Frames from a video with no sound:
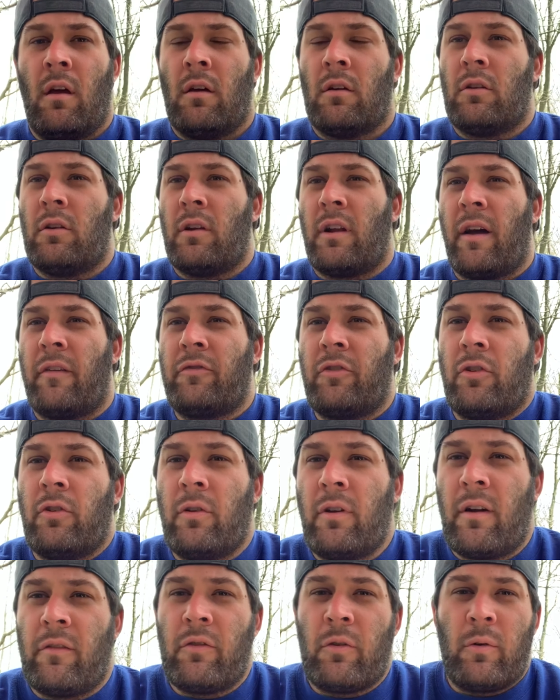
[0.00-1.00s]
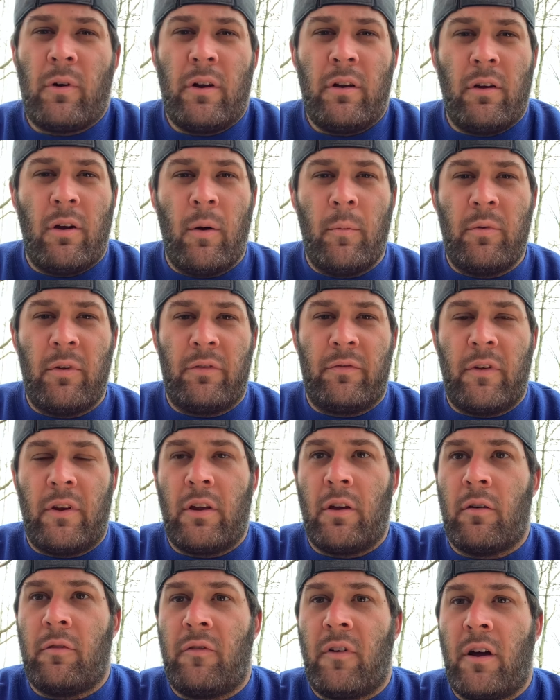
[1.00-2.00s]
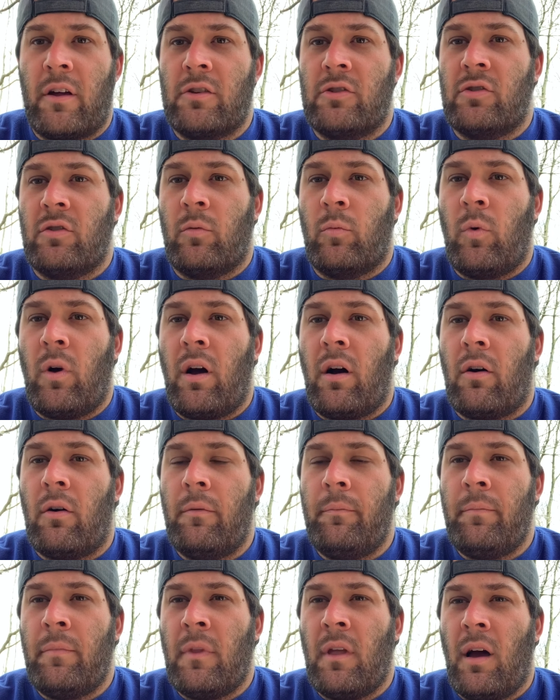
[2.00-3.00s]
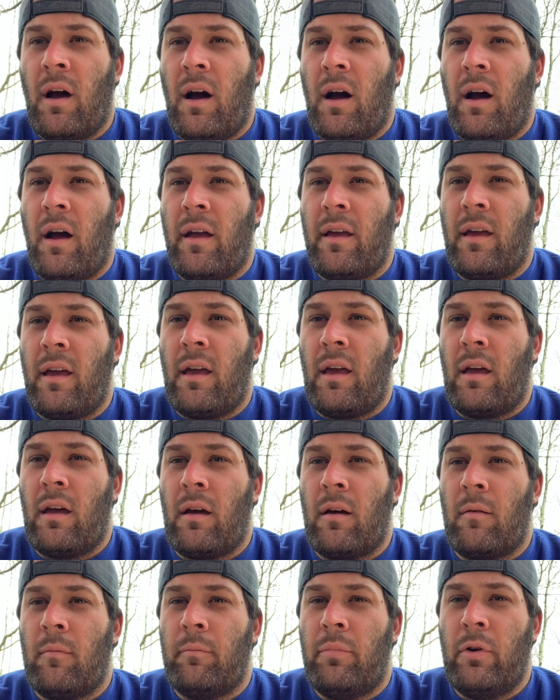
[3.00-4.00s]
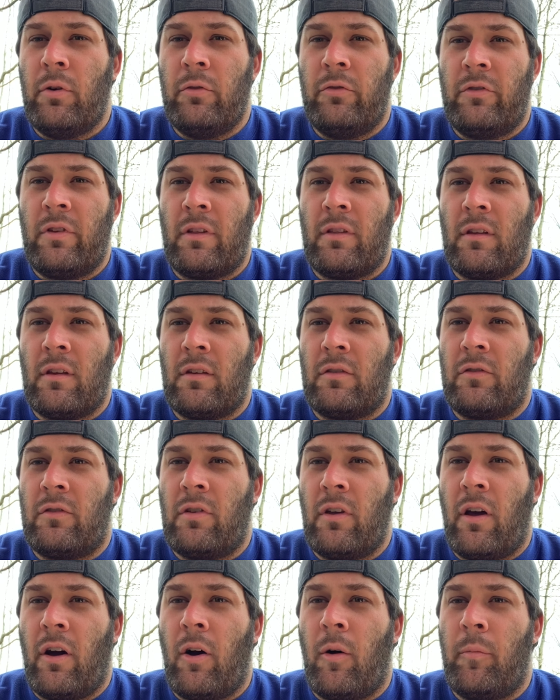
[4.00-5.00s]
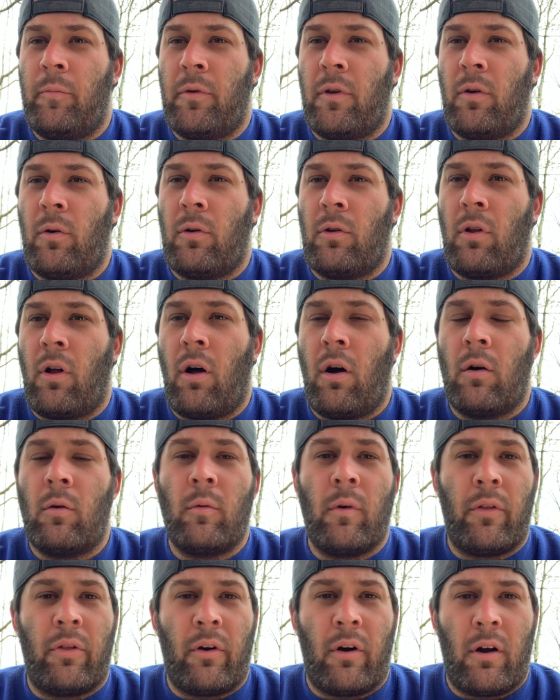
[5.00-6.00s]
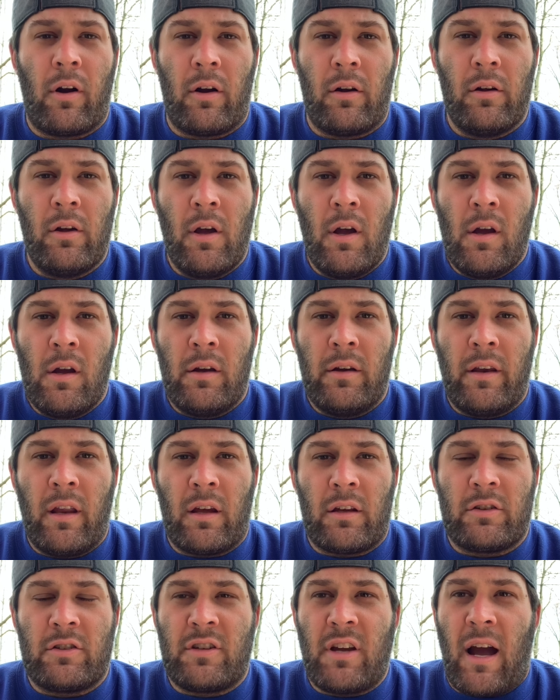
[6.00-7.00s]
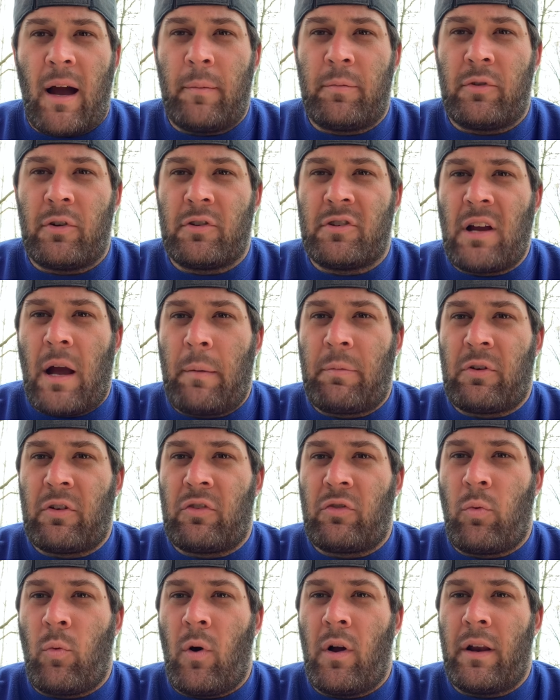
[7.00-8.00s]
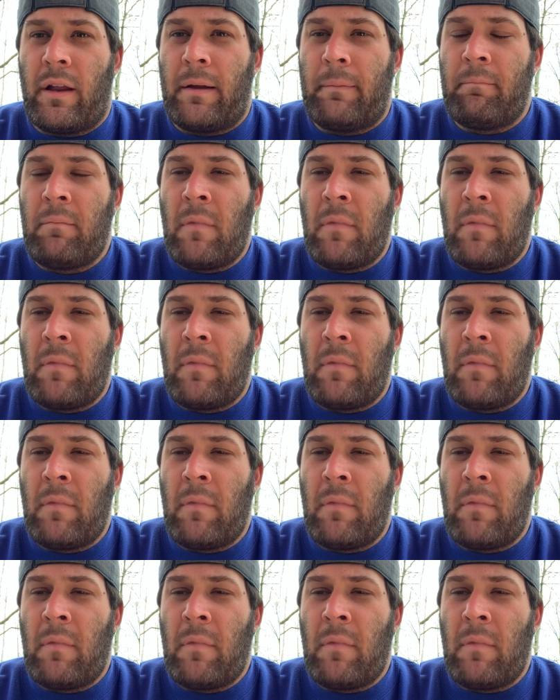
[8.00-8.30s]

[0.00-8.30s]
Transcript: Good afternoon, everyone. Hope this video finds you well. I am posting this to help you along with our next chapter, chapter 20.